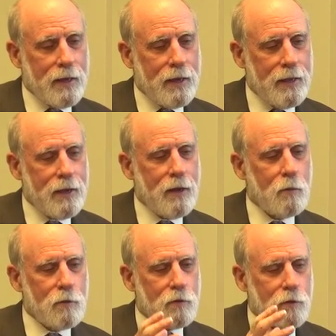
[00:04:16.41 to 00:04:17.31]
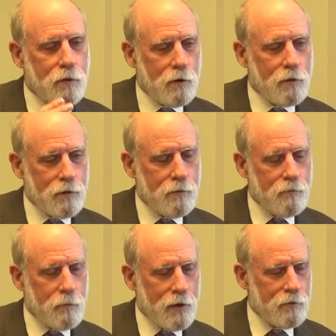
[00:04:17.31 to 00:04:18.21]
He comes and starts the
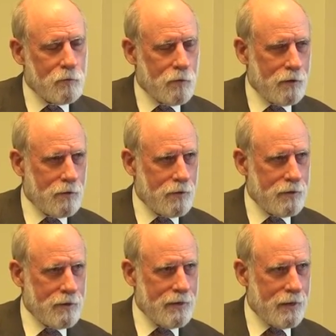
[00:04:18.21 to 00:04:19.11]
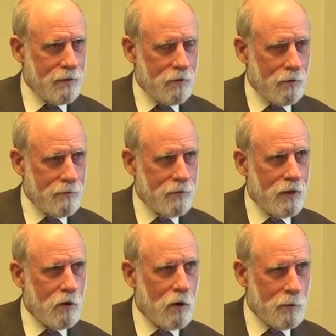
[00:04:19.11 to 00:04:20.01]
Information Processing Techniques Office
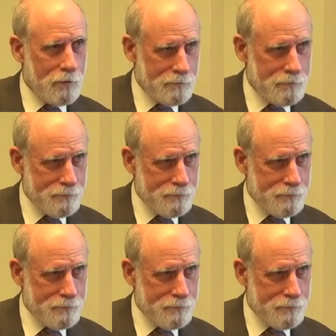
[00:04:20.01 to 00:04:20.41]
at ARPA